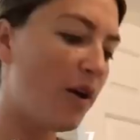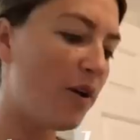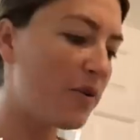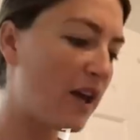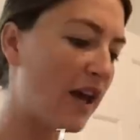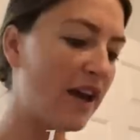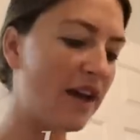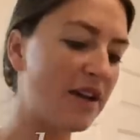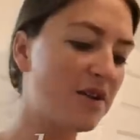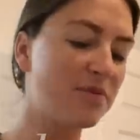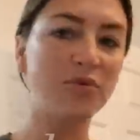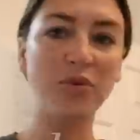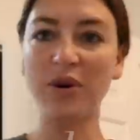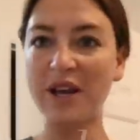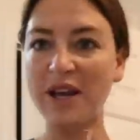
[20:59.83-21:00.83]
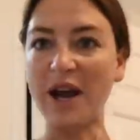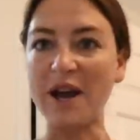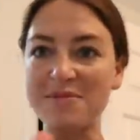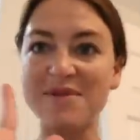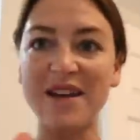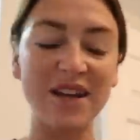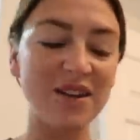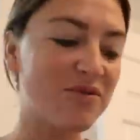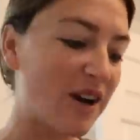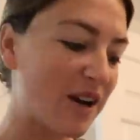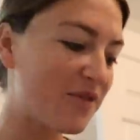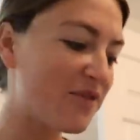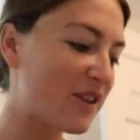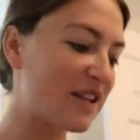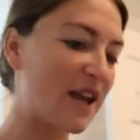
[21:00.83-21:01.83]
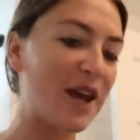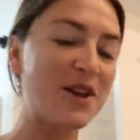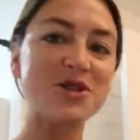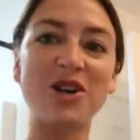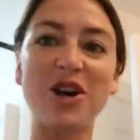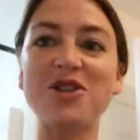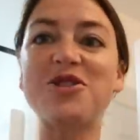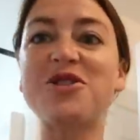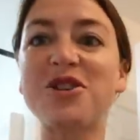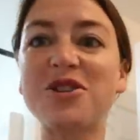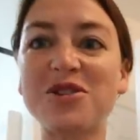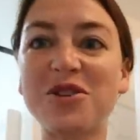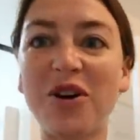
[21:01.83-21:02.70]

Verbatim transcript: Okay, good morning. I'm getting ready for the day. Josh just